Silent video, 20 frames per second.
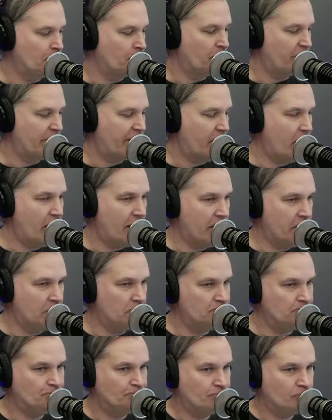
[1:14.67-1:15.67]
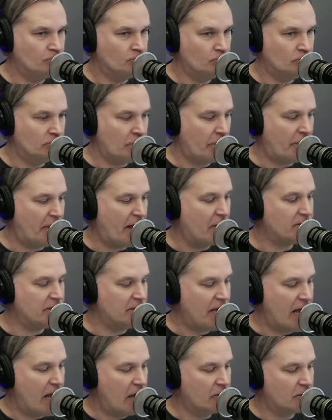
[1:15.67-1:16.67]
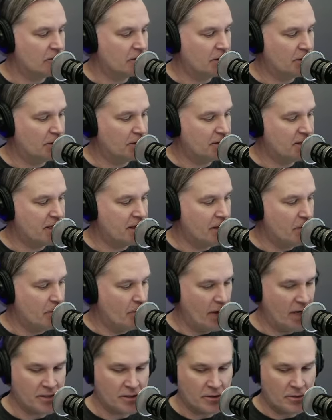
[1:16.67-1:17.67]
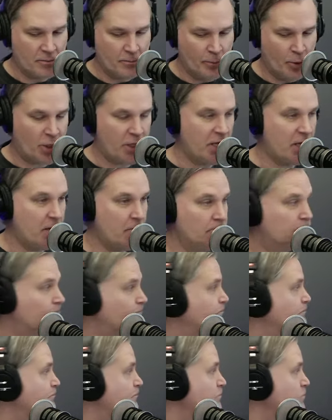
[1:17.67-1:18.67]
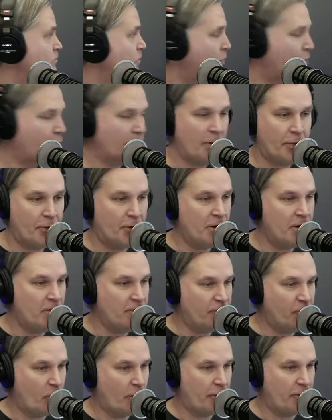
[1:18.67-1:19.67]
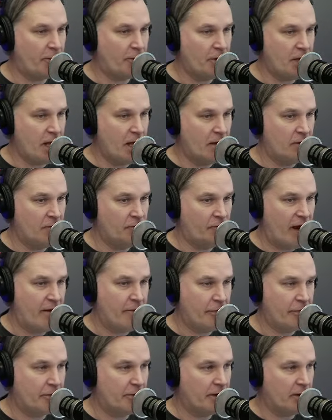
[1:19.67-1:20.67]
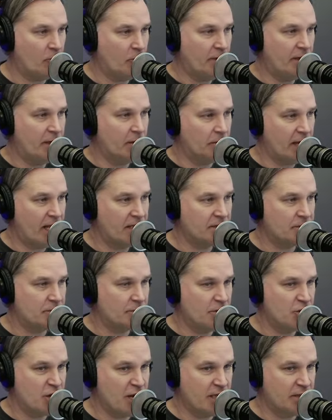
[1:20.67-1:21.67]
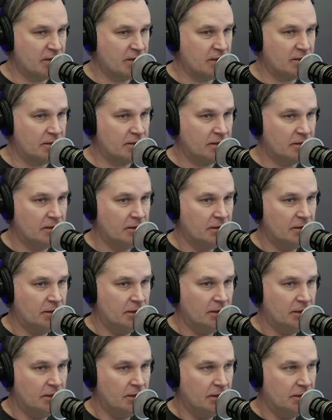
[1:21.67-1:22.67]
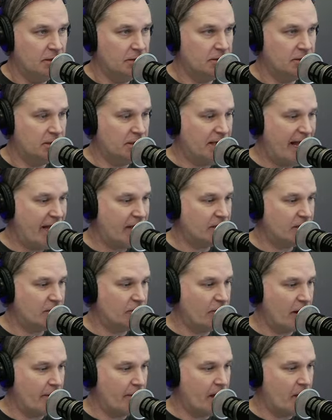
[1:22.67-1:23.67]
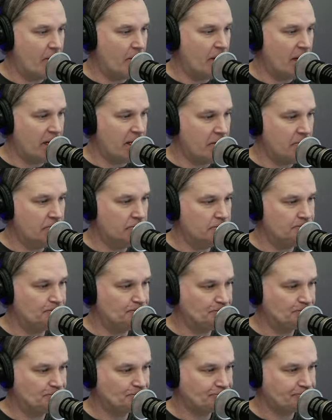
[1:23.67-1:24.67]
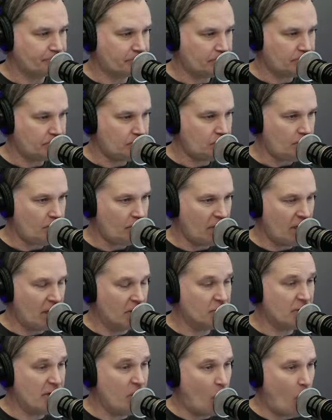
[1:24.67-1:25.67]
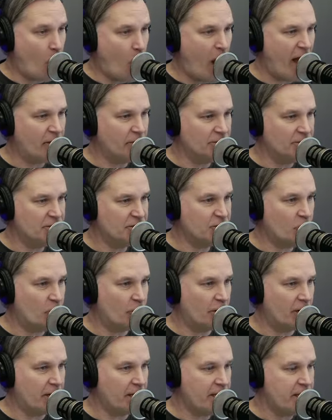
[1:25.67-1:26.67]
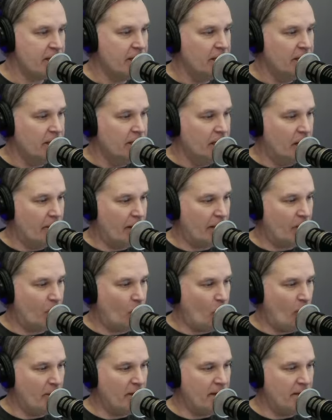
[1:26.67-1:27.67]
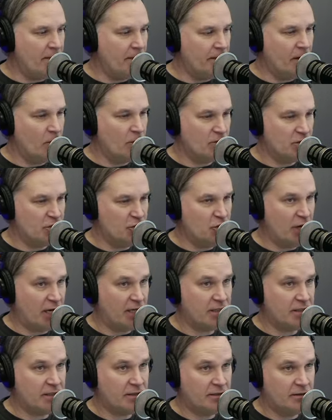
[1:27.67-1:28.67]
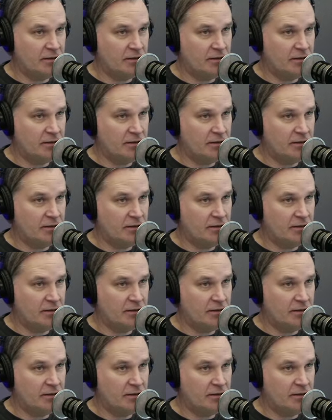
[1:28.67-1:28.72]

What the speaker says: $1,000 courtesy of the Buzzard Bookie. 3:30, 4:30, and 5:30 will be your last three chances today to grab that money. I was reading a wild story about the woman that was just